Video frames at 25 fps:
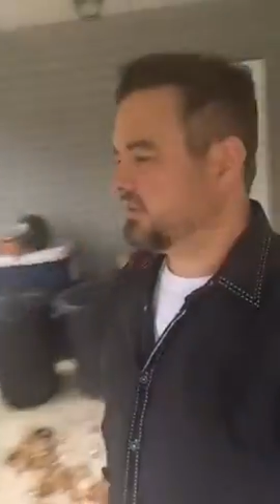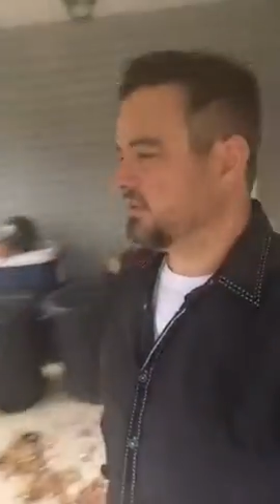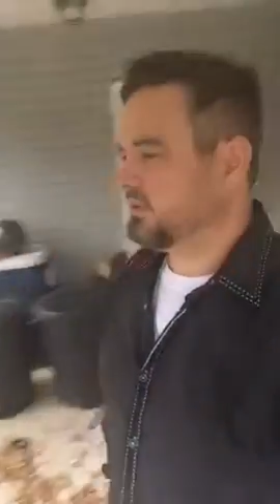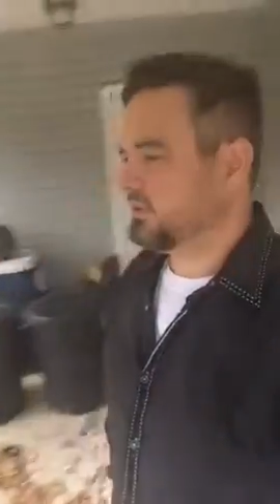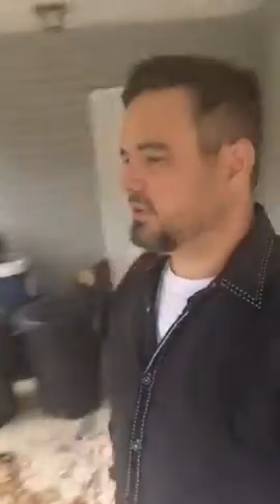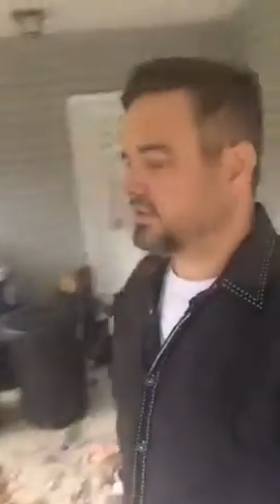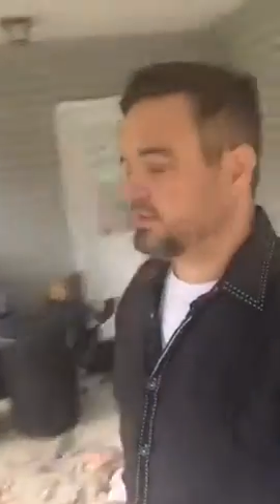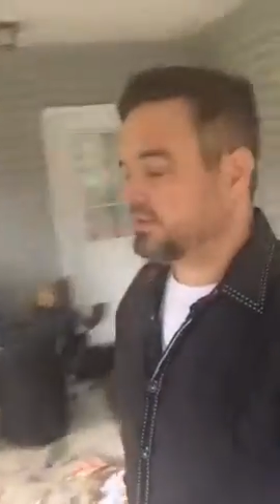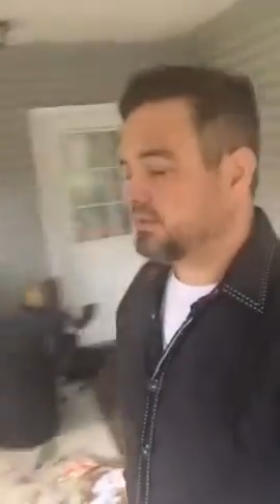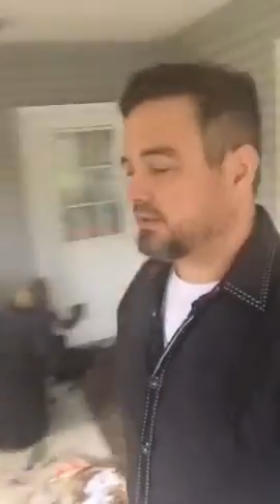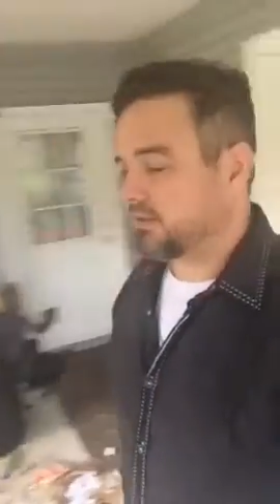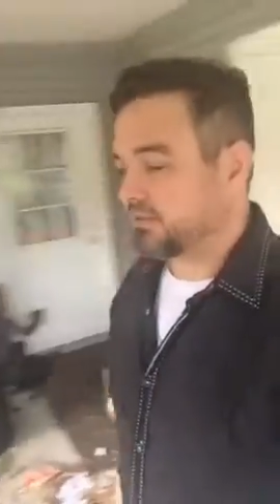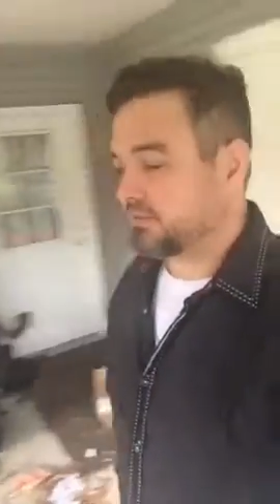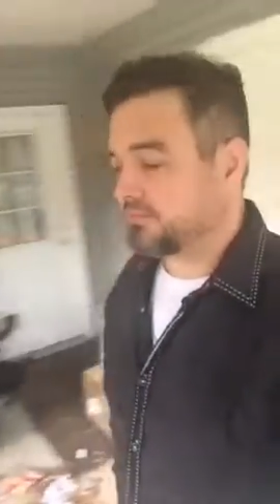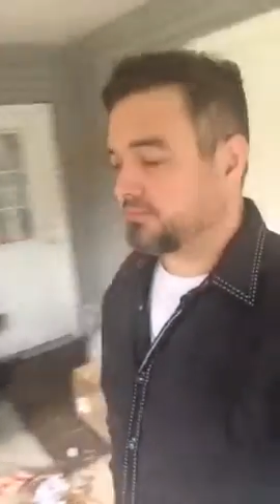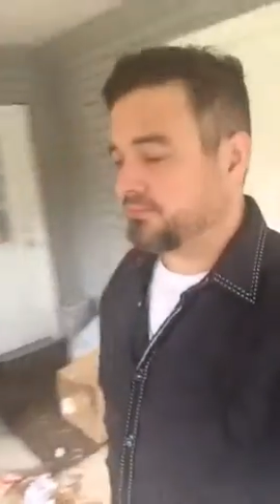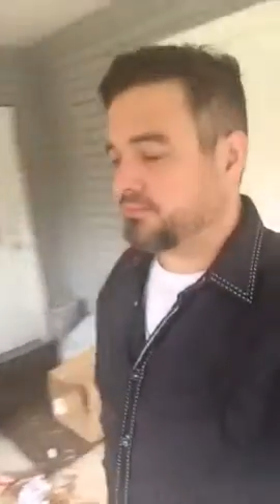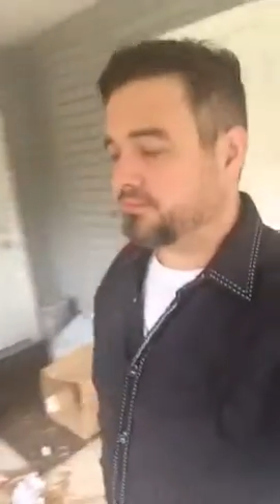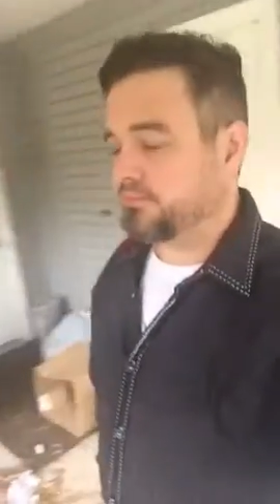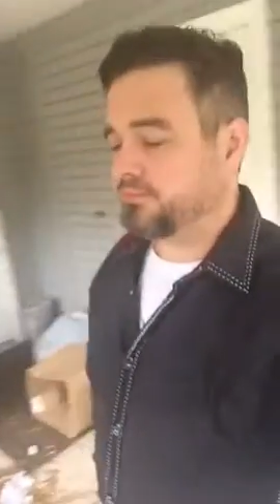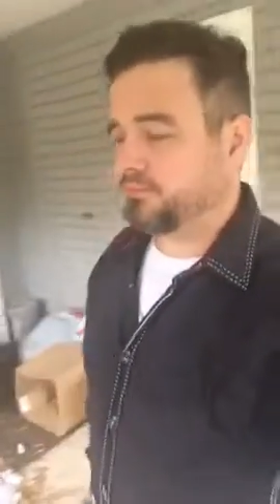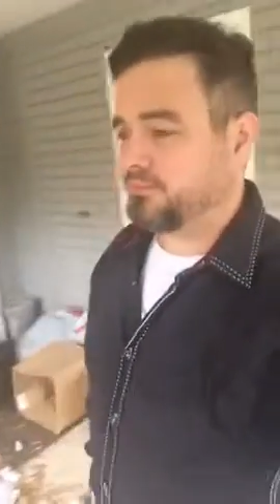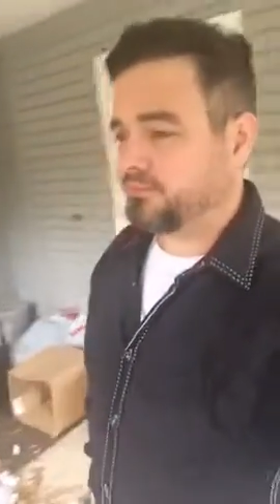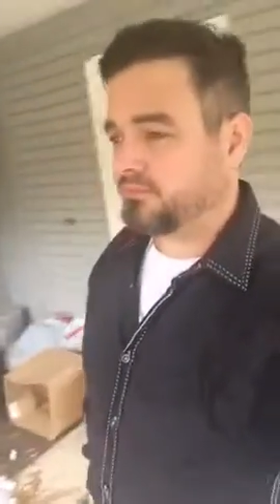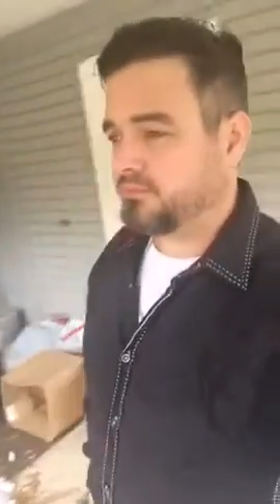and just
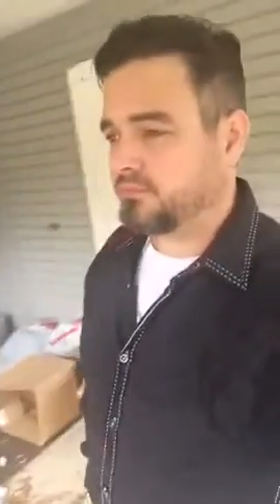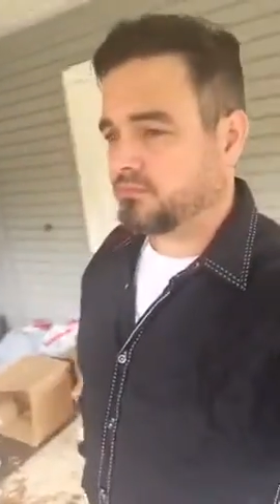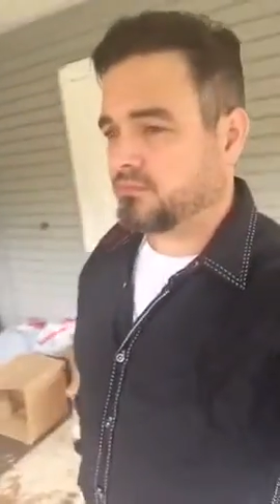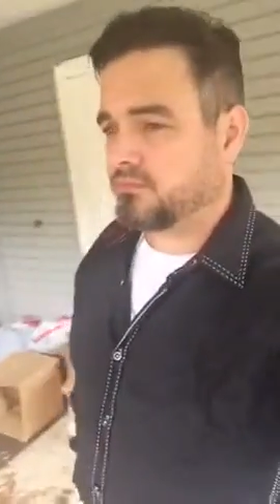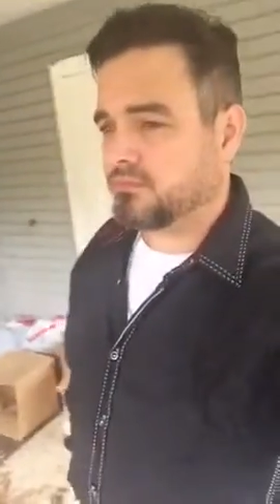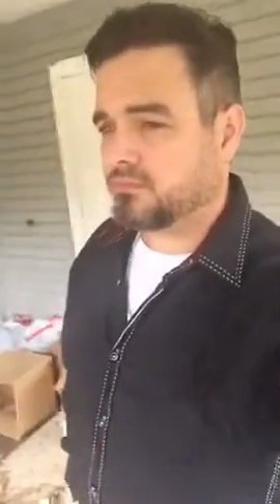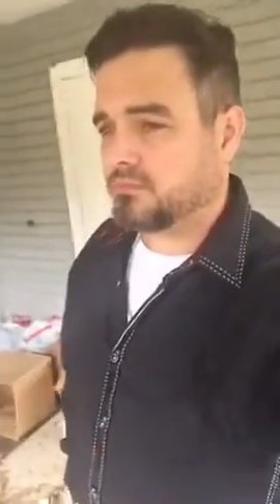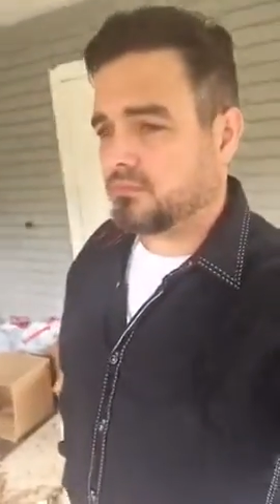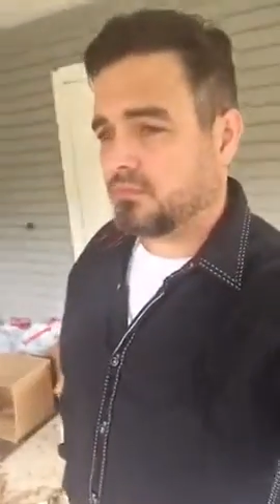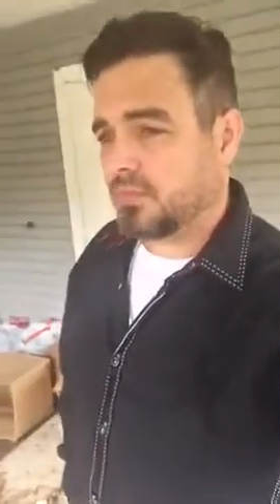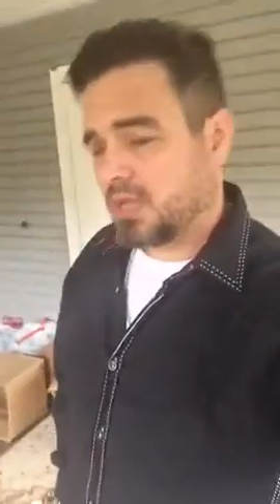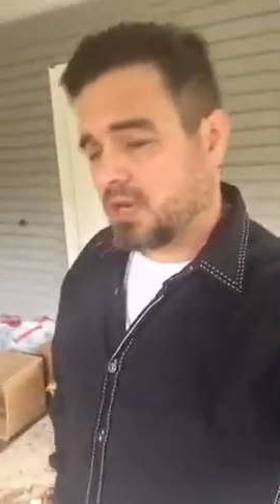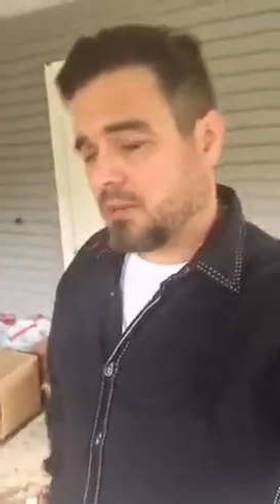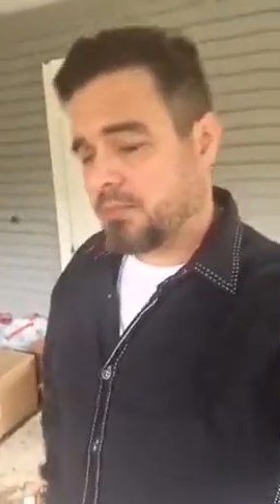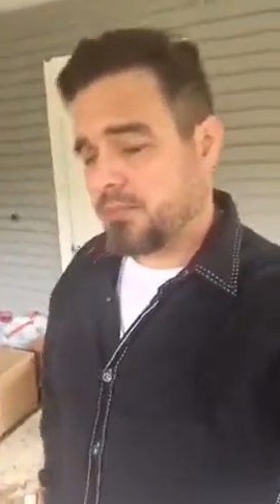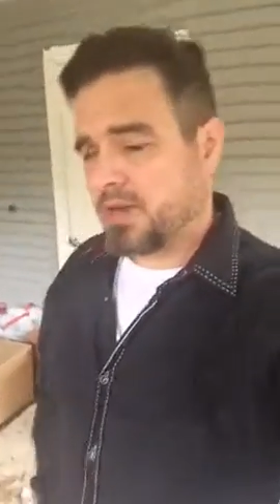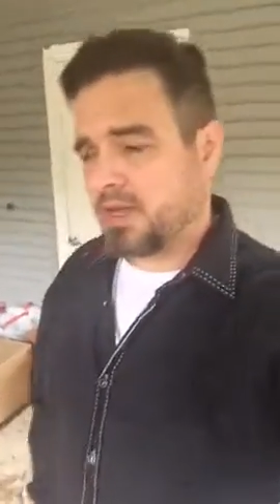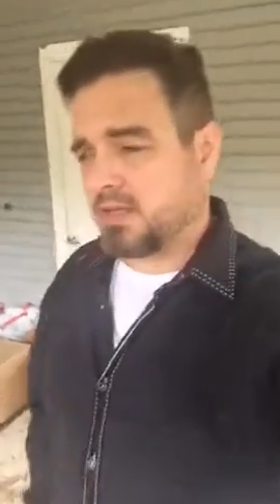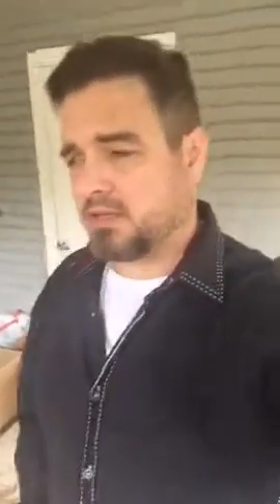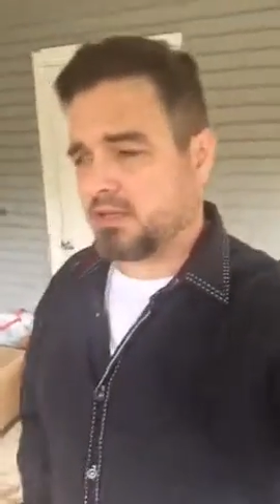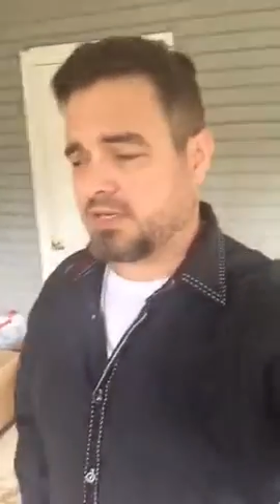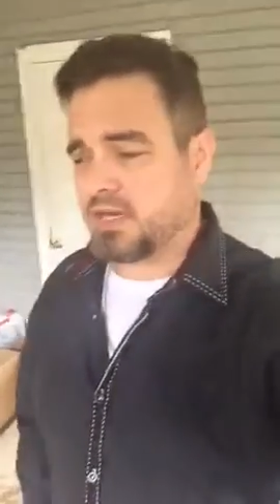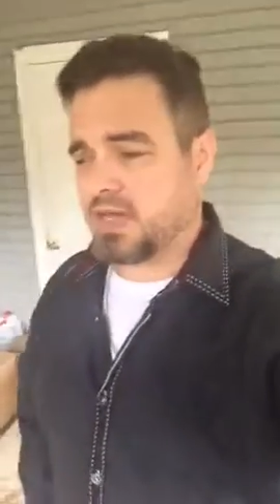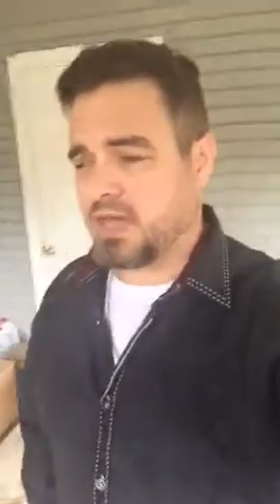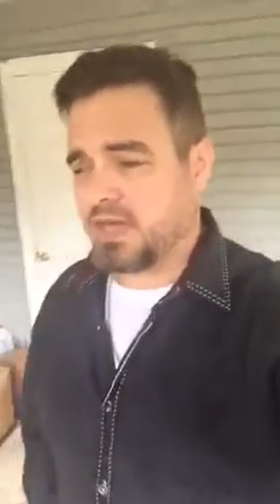
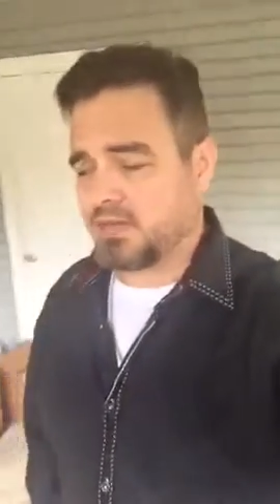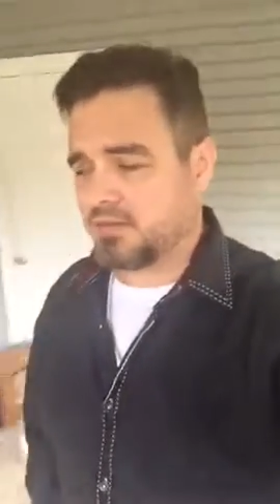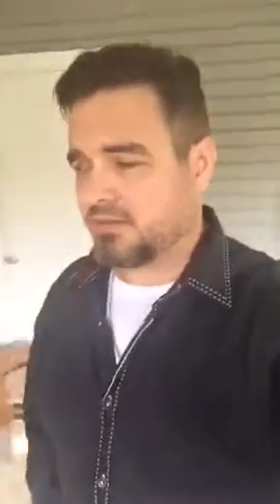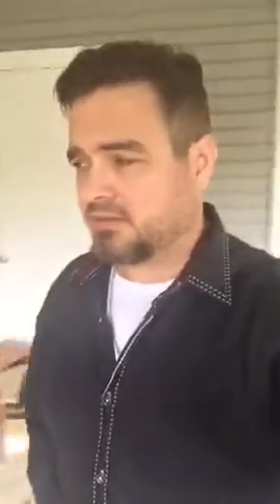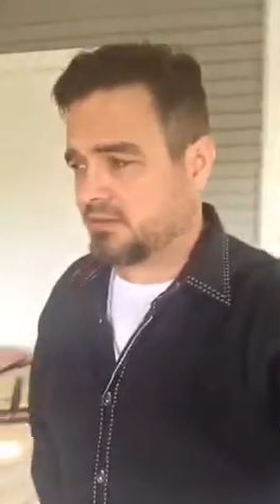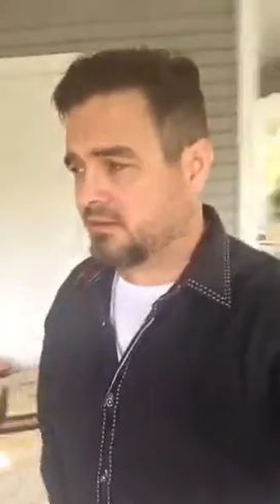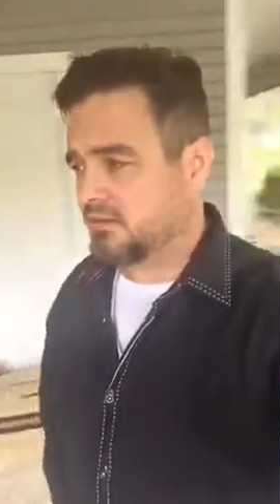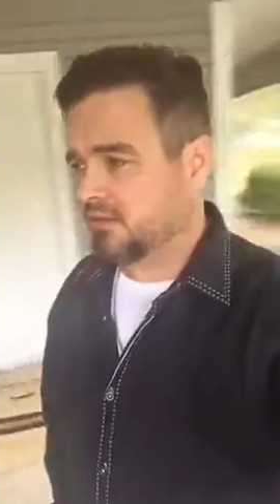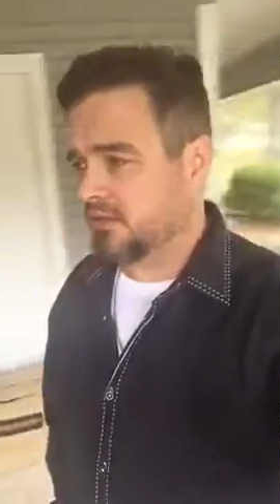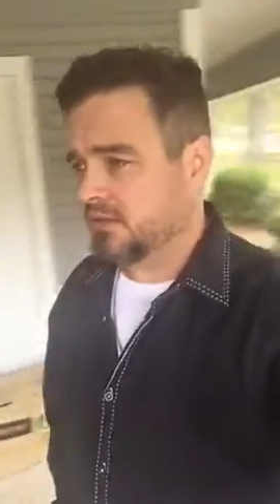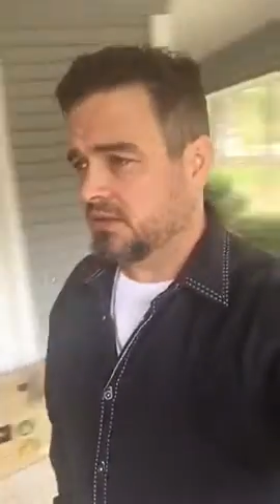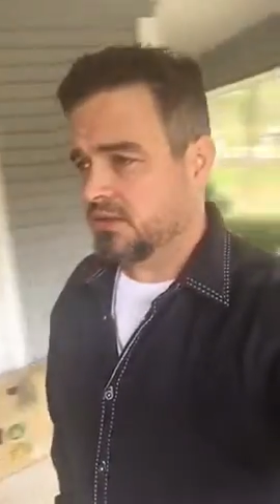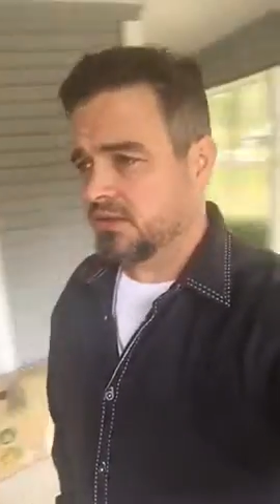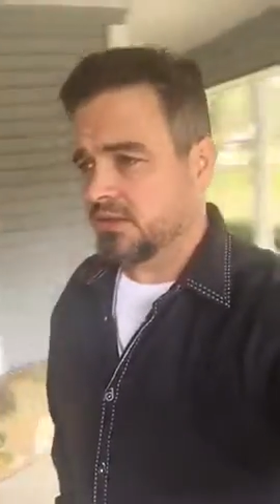apologize.